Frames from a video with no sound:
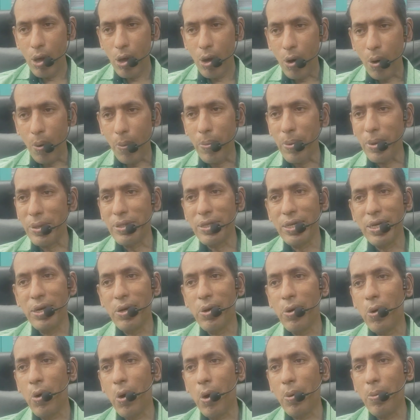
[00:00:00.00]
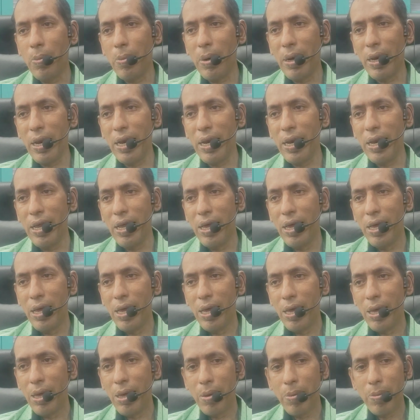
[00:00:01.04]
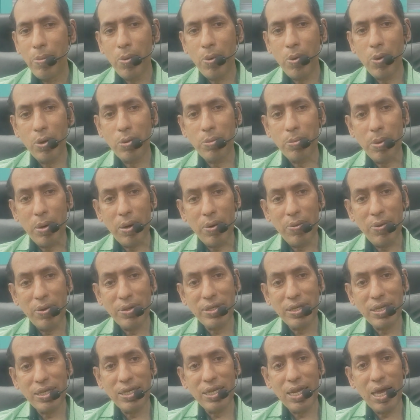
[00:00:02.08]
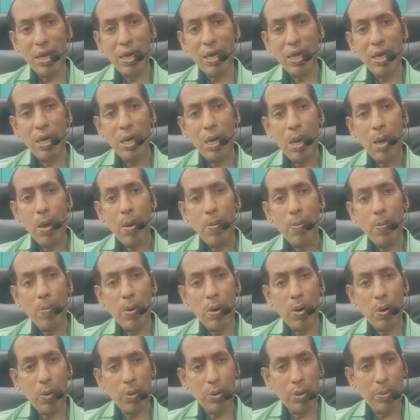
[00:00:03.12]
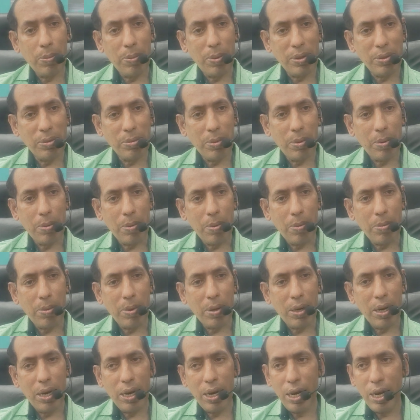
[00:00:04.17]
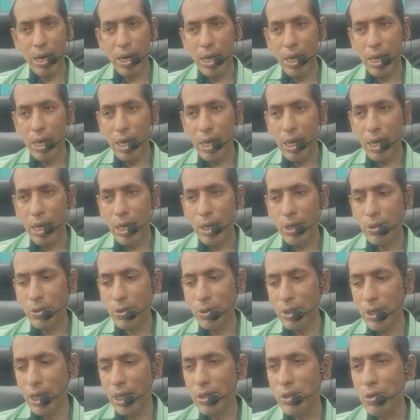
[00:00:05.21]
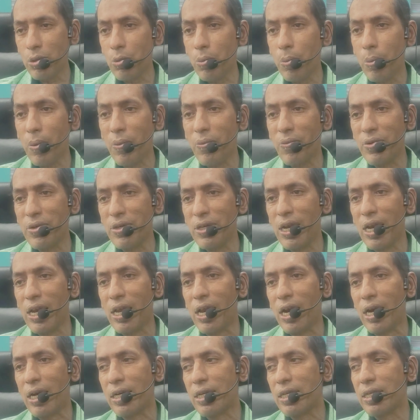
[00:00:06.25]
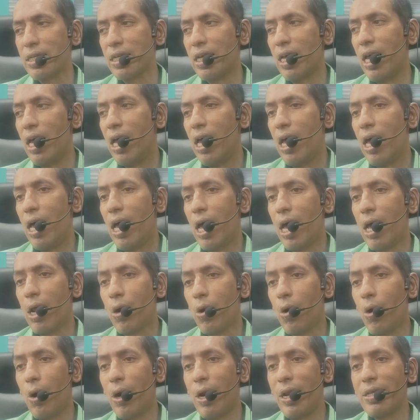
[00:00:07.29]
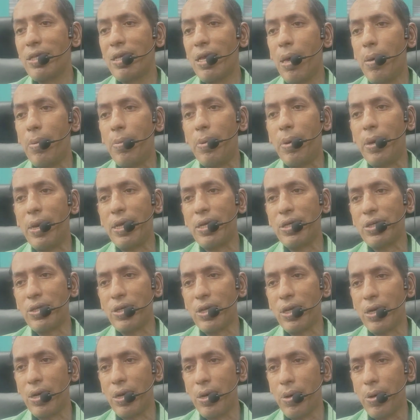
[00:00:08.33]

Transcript: obviously it will not bleed because blood vessels lie below the basement membrane. So that superficial cuts are called as abrasion.